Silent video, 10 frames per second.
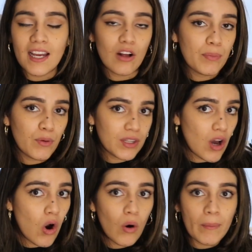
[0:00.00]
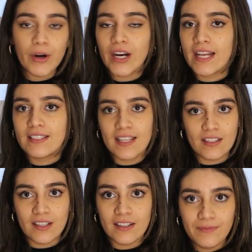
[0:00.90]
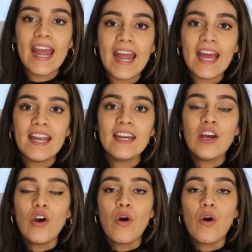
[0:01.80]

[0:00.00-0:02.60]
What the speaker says: help you with the homework, etc. And